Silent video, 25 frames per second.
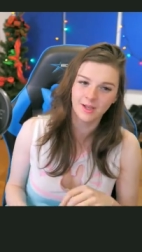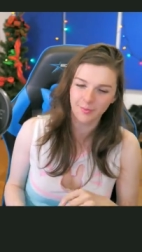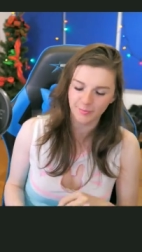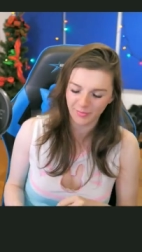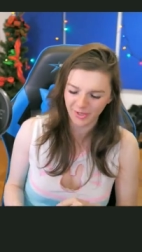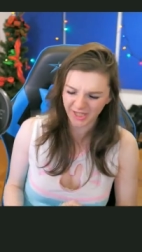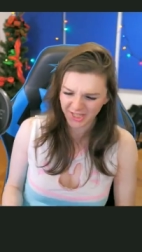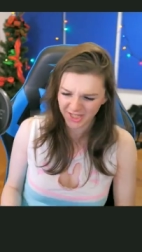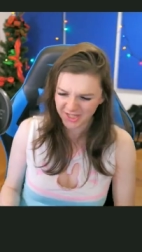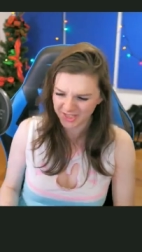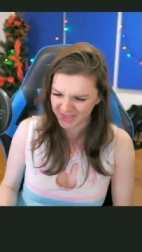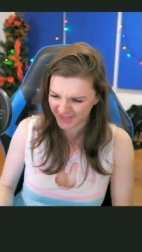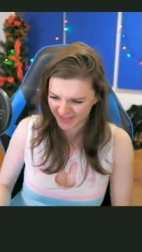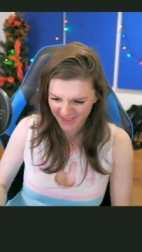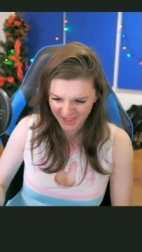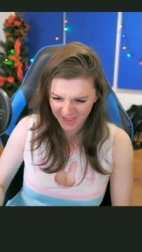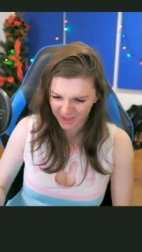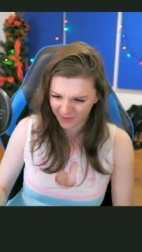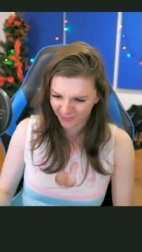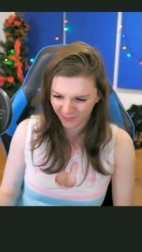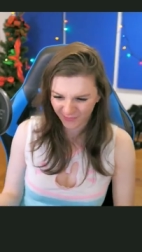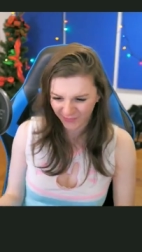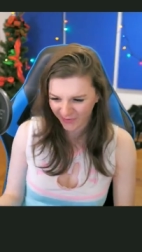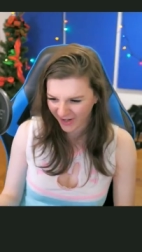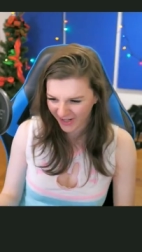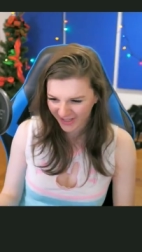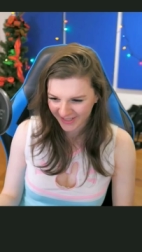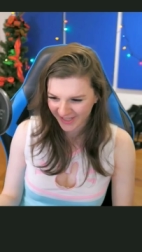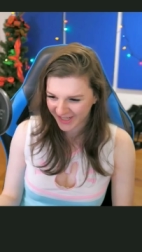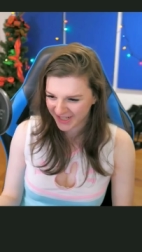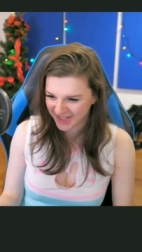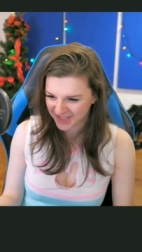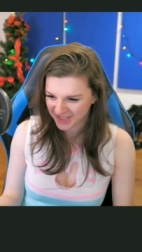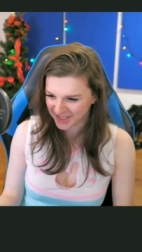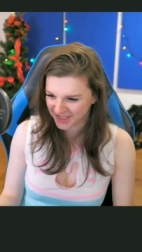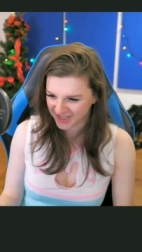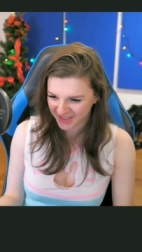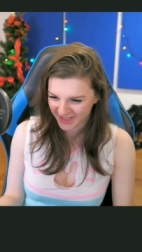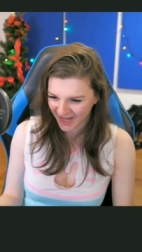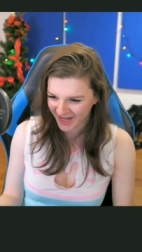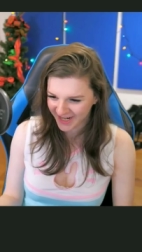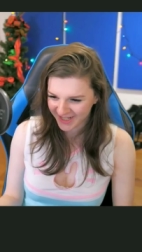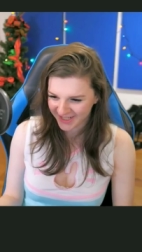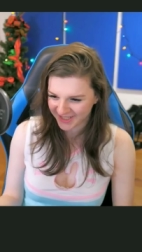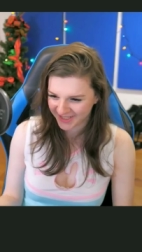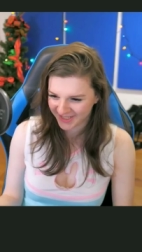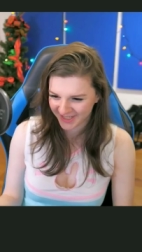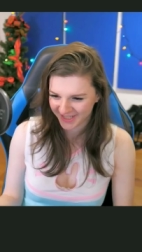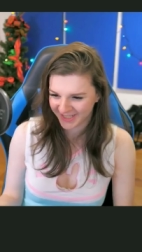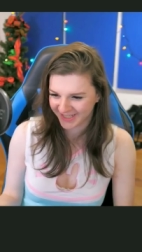Because these fucking
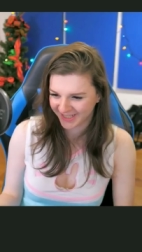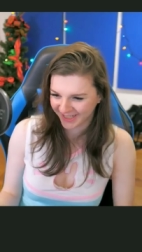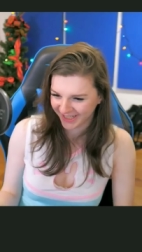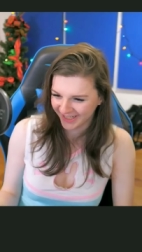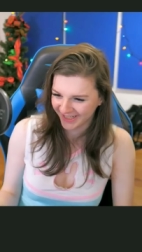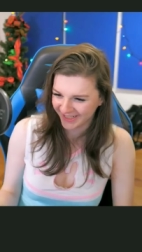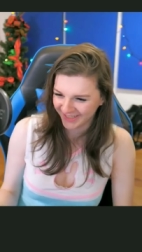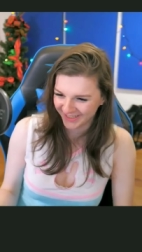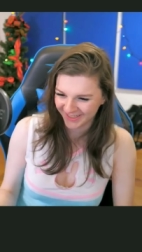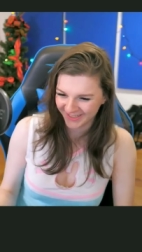Stacys.